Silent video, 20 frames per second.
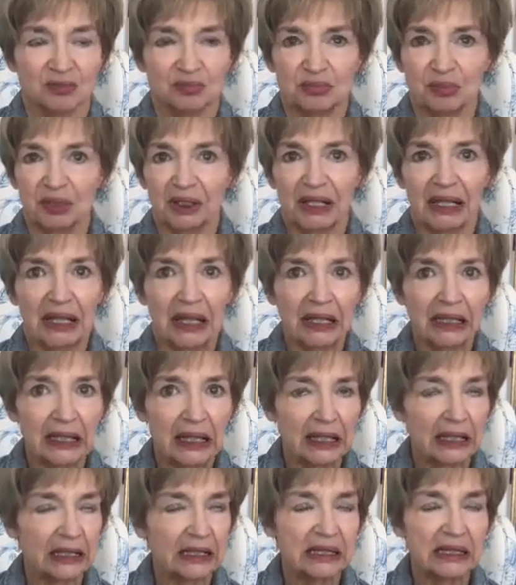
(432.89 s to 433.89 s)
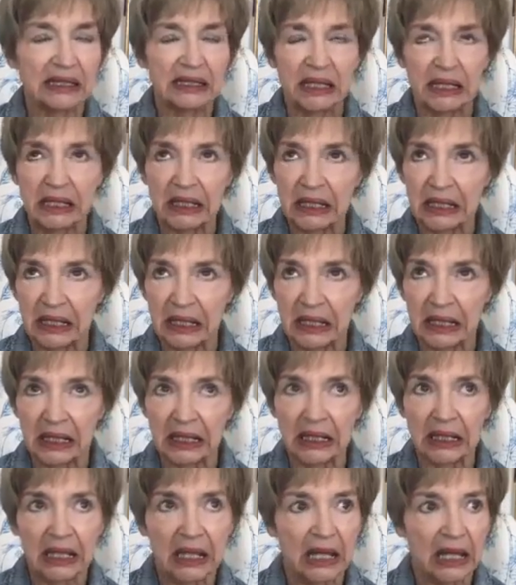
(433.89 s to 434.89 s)
planning,
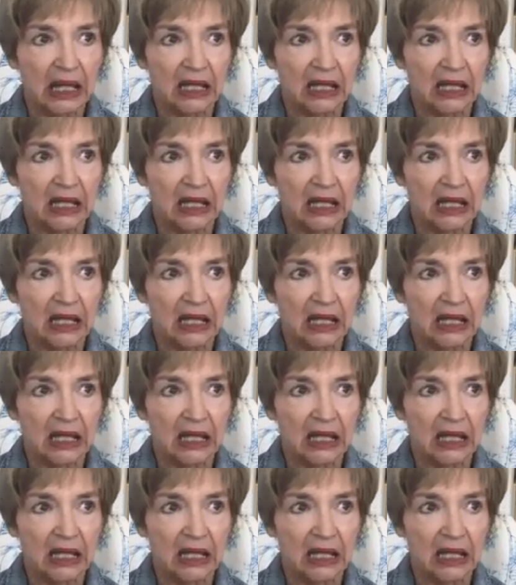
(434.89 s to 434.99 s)
thinking,